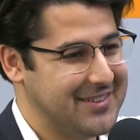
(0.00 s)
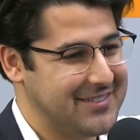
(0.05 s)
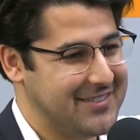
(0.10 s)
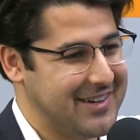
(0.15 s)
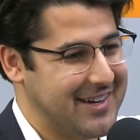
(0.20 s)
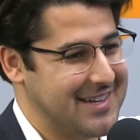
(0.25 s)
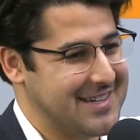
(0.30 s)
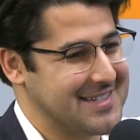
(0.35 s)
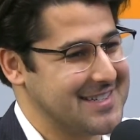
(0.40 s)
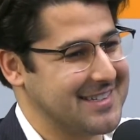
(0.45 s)
of a
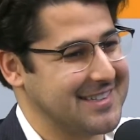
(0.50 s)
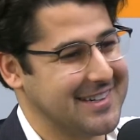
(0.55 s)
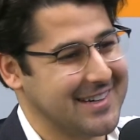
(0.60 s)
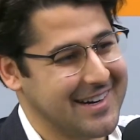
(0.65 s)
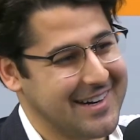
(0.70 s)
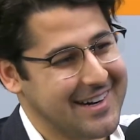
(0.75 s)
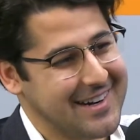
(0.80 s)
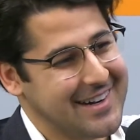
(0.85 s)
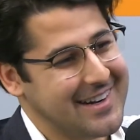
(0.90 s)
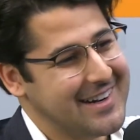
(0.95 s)
hustler,
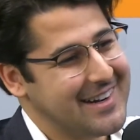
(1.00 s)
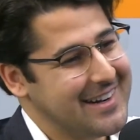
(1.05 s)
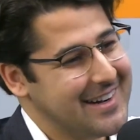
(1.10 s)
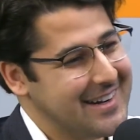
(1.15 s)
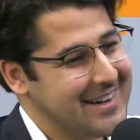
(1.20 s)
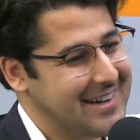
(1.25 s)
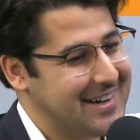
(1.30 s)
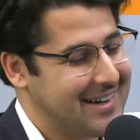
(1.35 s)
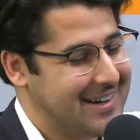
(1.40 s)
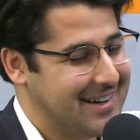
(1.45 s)

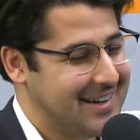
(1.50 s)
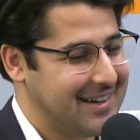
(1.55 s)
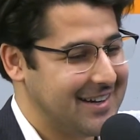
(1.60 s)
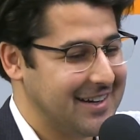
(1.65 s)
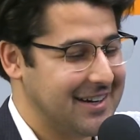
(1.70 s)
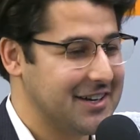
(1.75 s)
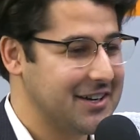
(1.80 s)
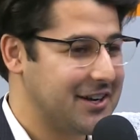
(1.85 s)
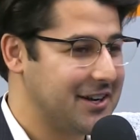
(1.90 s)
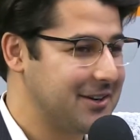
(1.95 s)
uh,
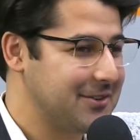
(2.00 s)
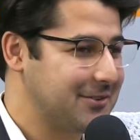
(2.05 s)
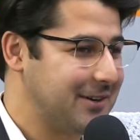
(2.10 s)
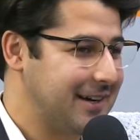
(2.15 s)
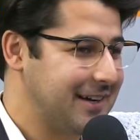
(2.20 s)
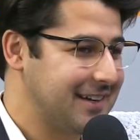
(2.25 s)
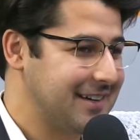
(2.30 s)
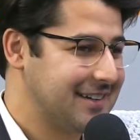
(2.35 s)
in a good way,